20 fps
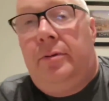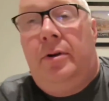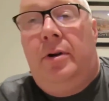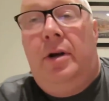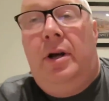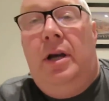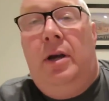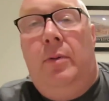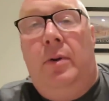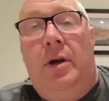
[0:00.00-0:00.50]

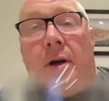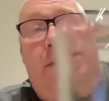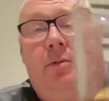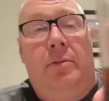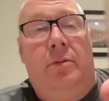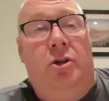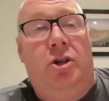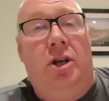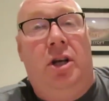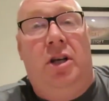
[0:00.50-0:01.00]
Right, here we
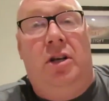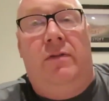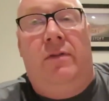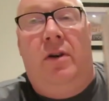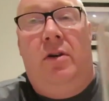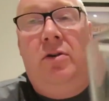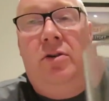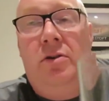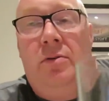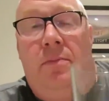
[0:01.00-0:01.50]
go. Cheers,
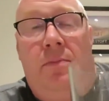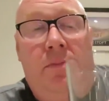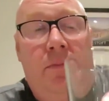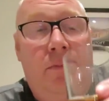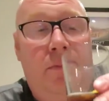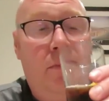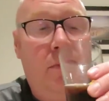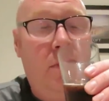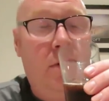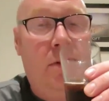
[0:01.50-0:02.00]
folks.
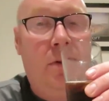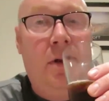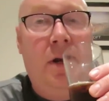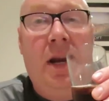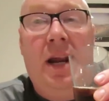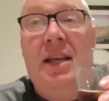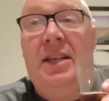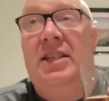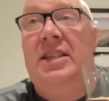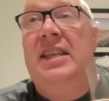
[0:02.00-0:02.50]

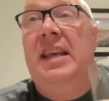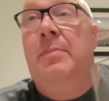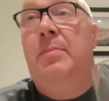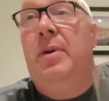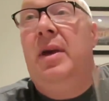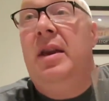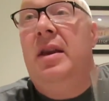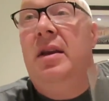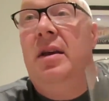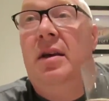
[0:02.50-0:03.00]
Let's
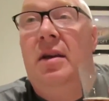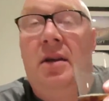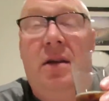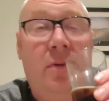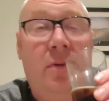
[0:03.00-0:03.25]
sip in.